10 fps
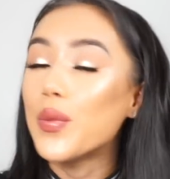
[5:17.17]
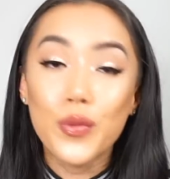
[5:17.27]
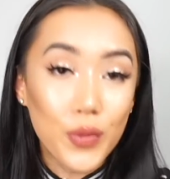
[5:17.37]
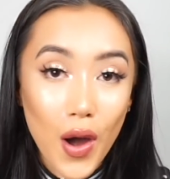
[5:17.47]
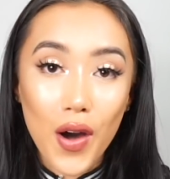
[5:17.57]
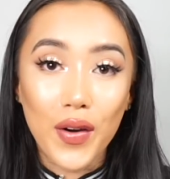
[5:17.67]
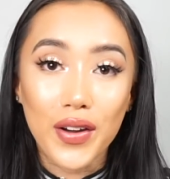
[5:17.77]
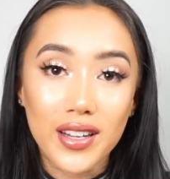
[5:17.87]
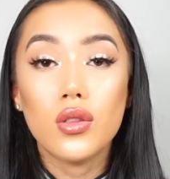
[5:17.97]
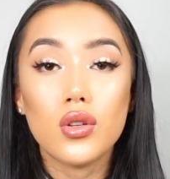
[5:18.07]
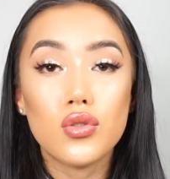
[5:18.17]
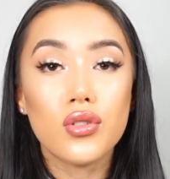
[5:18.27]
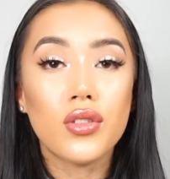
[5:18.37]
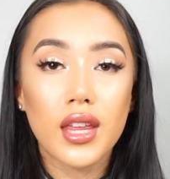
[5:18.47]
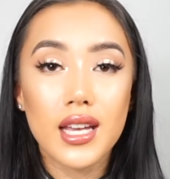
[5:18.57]
Wrong. The
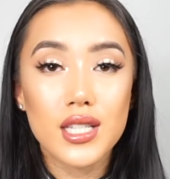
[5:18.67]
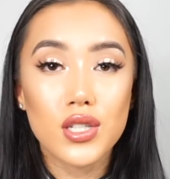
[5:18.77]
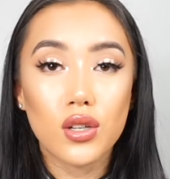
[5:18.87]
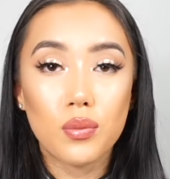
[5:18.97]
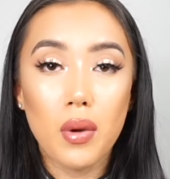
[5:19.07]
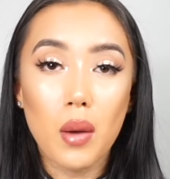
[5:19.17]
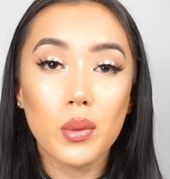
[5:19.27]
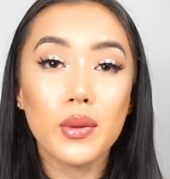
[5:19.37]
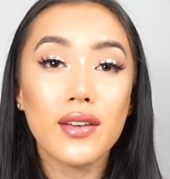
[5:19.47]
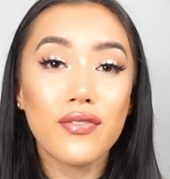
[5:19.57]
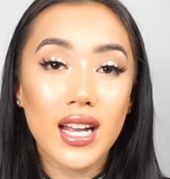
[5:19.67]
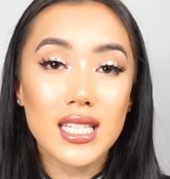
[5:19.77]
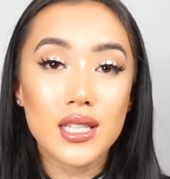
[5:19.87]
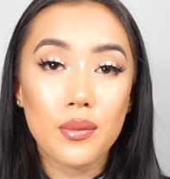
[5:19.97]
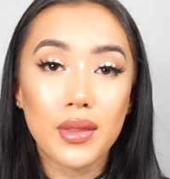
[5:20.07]
truth is, you could probably find
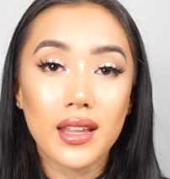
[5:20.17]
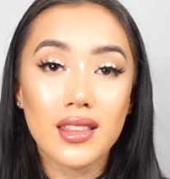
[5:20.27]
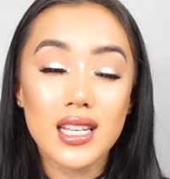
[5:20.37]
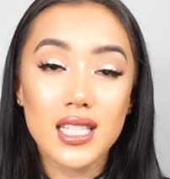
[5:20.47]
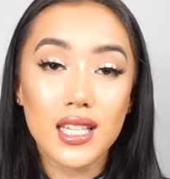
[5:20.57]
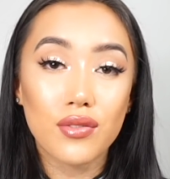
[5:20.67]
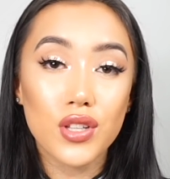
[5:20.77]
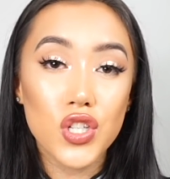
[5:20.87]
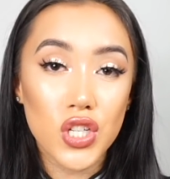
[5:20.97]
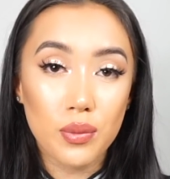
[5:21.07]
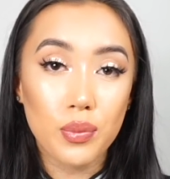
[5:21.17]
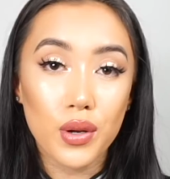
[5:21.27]
something that's even cheaper